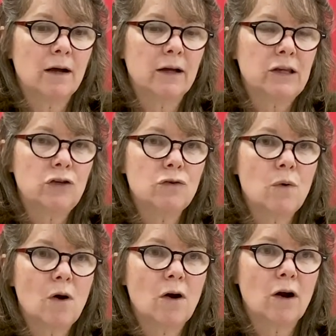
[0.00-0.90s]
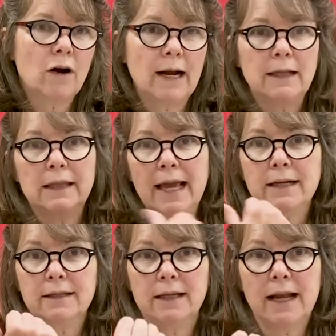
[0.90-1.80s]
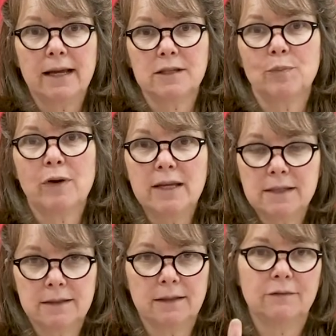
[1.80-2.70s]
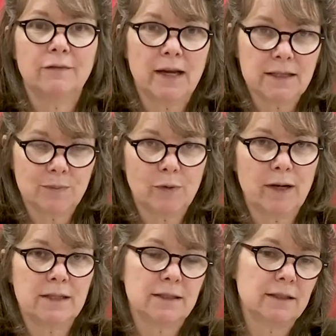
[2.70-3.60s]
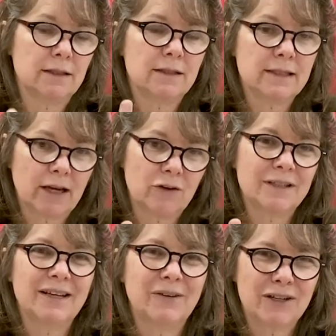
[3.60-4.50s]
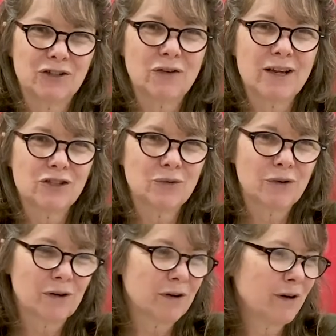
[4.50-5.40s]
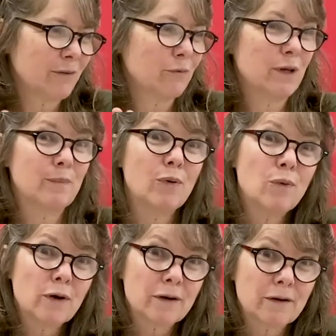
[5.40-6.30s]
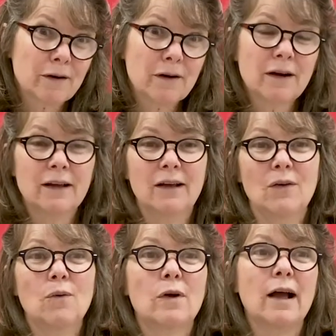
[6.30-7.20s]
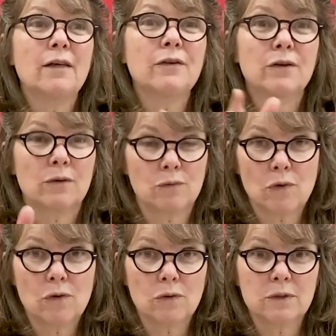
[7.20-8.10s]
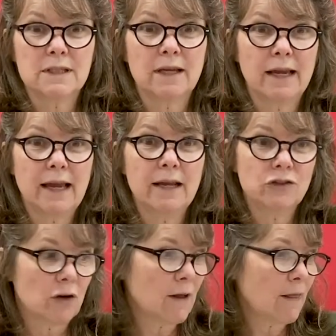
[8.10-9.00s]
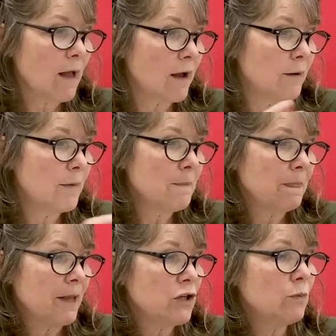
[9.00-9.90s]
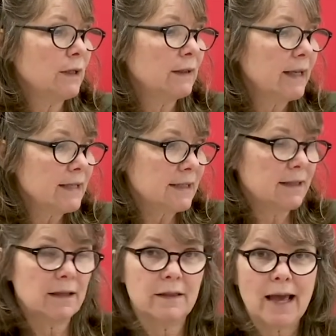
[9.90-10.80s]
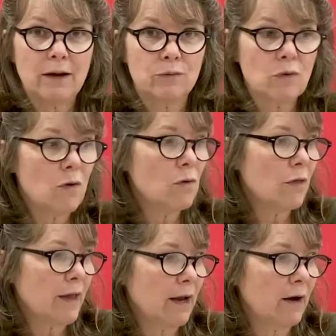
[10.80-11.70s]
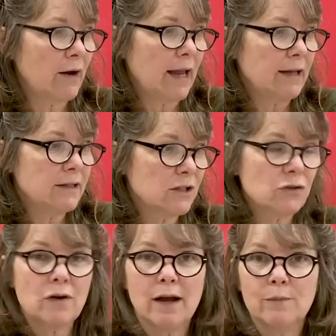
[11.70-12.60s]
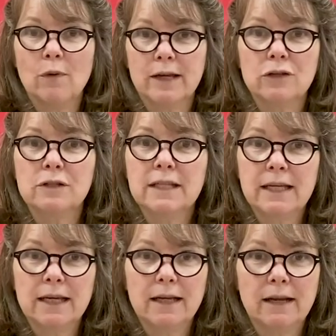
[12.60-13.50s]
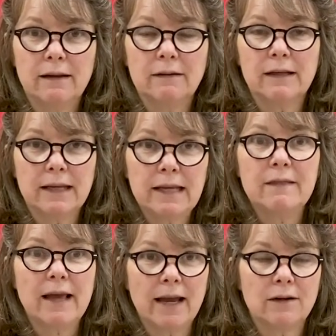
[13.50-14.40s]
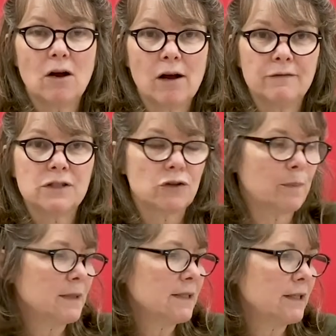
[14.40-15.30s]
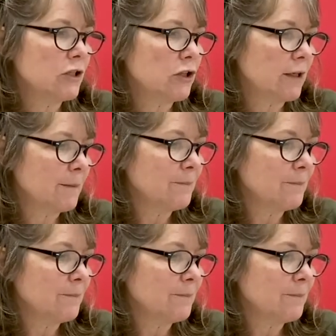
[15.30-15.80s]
you are elected as president, vice president, secretary, treasurer, reporter, or other roles in your club, you would list that role there and describe what you did in that officer position.